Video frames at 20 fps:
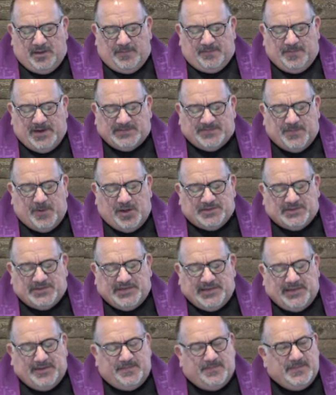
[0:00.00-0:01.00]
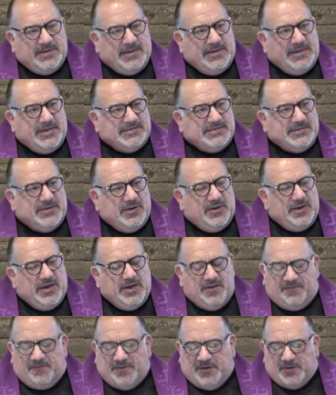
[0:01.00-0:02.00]
baseball team needs their
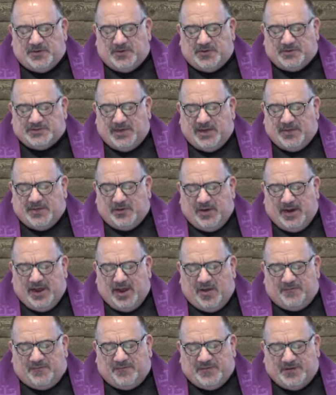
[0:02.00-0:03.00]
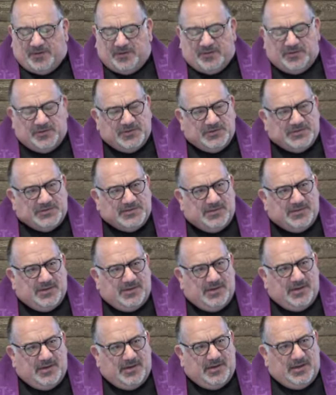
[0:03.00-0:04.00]
infielders and their outfielders.
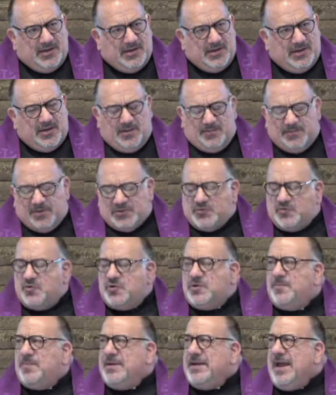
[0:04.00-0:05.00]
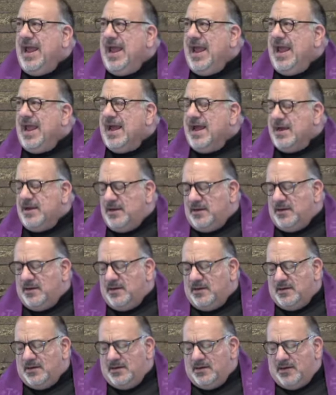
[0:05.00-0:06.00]
But truth be had,
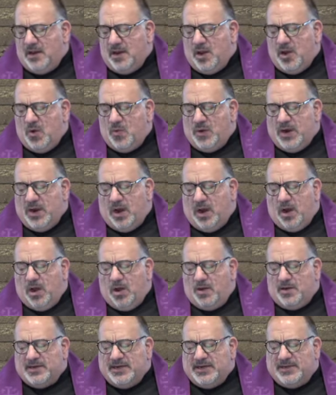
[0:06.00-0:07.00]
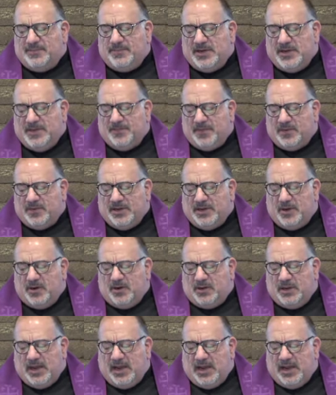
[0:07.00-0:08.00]
we all need people in our
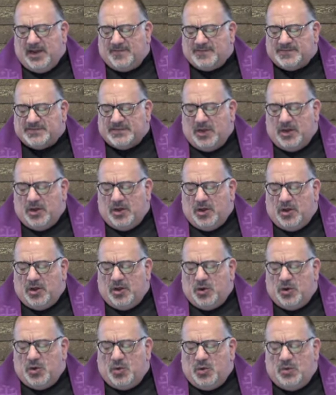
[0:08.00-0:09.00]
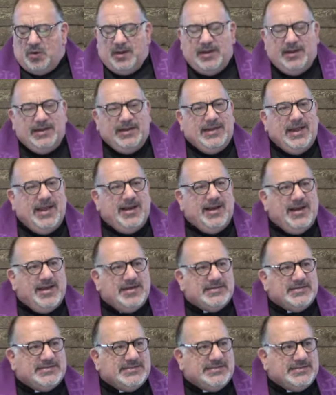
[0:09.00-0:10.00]
lives who get
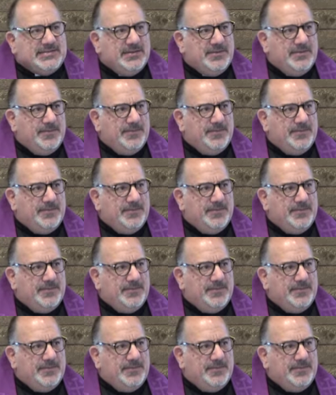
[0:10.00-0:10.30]
us.